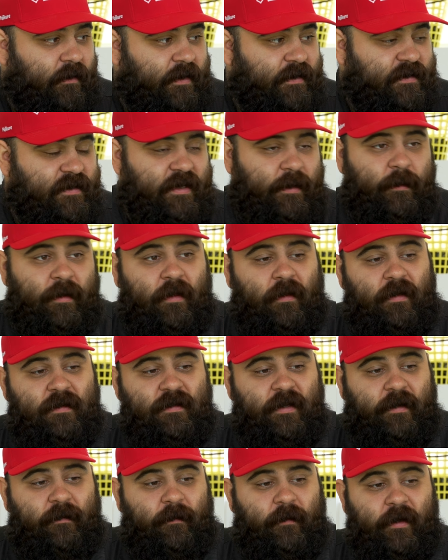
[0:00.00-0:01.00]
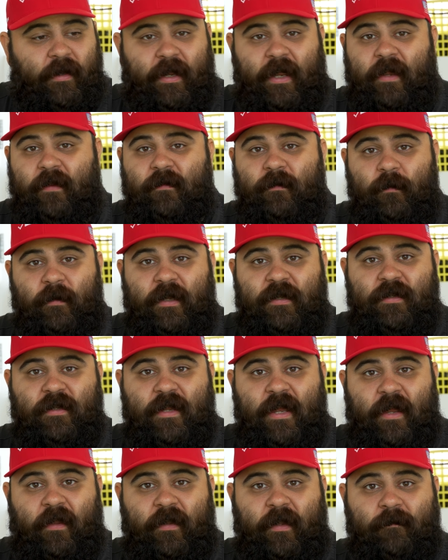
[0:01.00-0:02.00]
let's see what it looks like for you guys. We'll get you
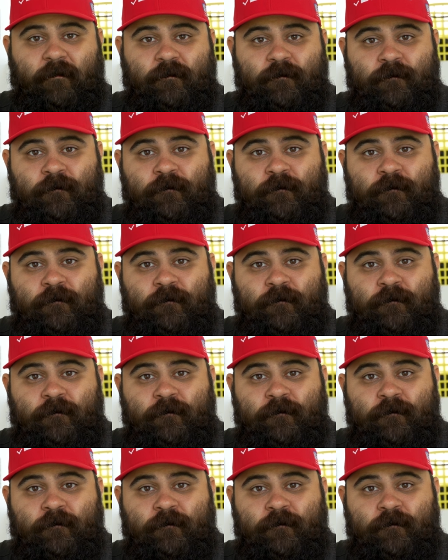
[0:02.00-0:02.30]
dialed in.